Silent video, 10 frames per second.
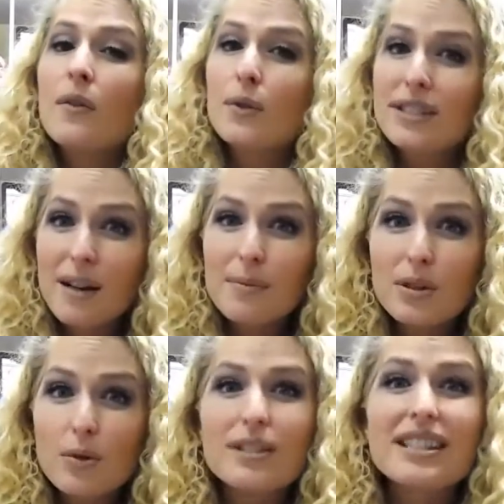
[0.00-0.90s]
For some
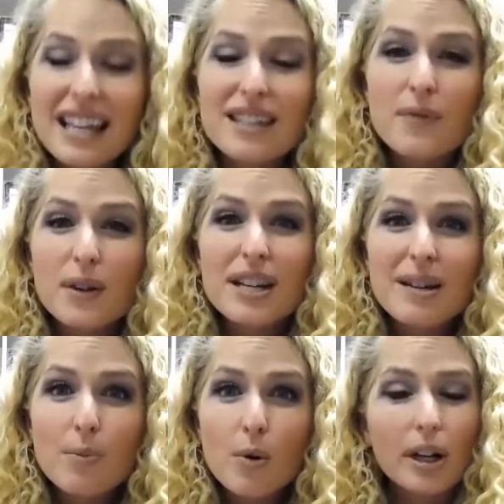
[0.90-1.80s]
schools, that's
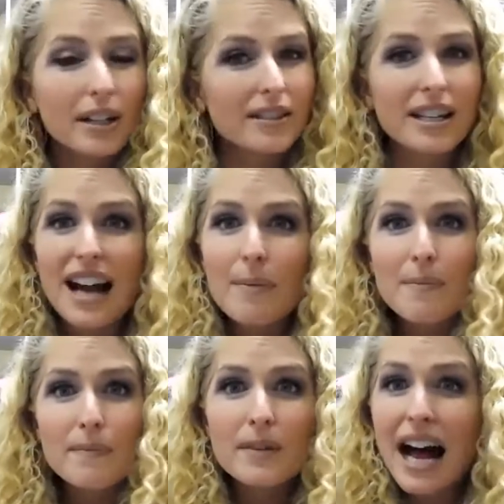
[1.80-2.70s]
very important to
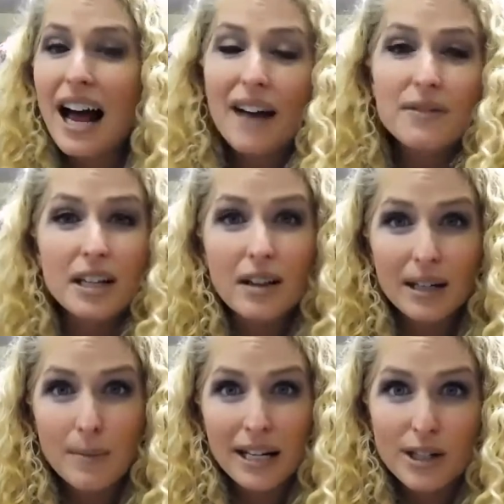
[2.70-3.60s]
not, not have to
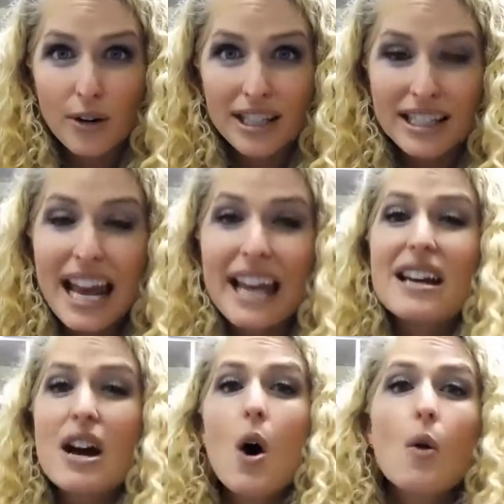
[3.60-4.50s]
collect money during the day.